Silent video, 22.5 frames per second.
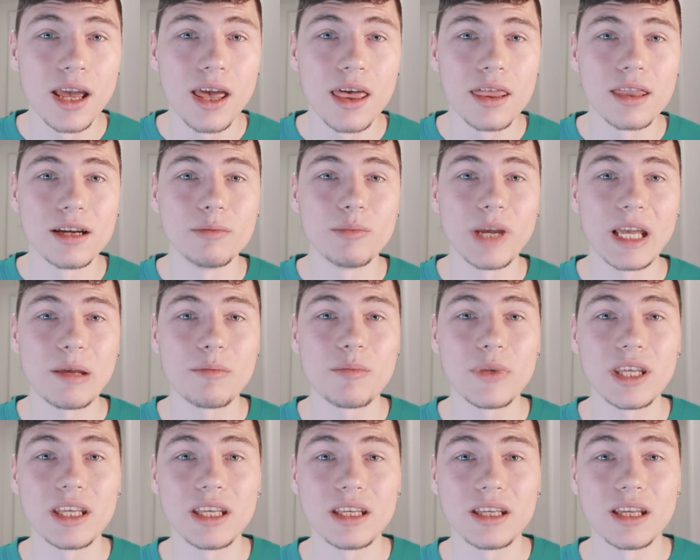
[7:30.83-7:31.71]
there may
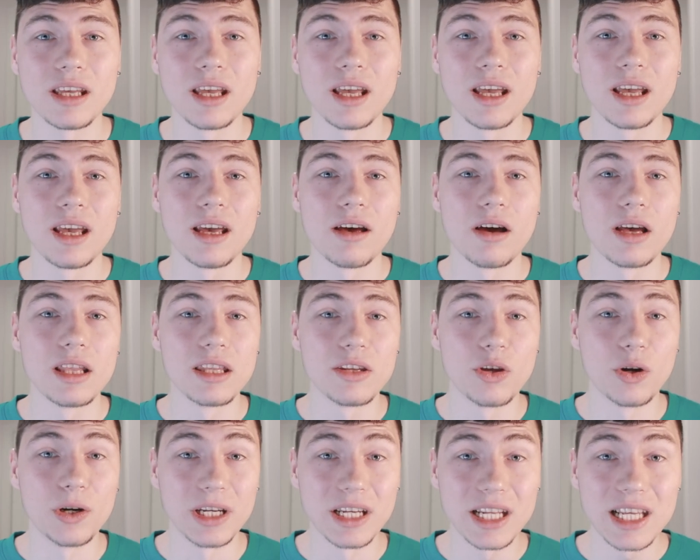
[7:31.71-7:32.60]
be
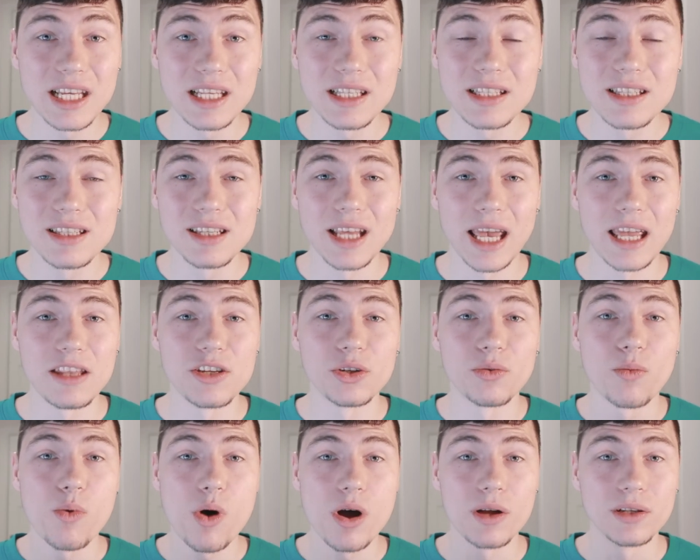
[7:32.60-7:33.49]
your needs and
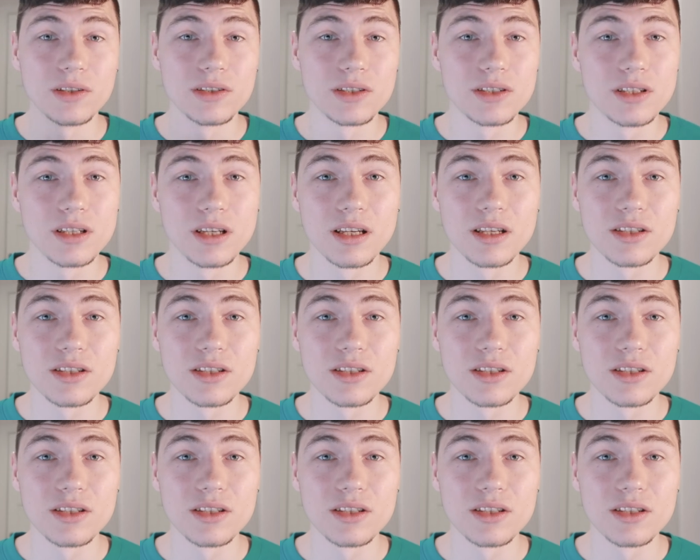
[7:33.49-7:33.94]
your wants.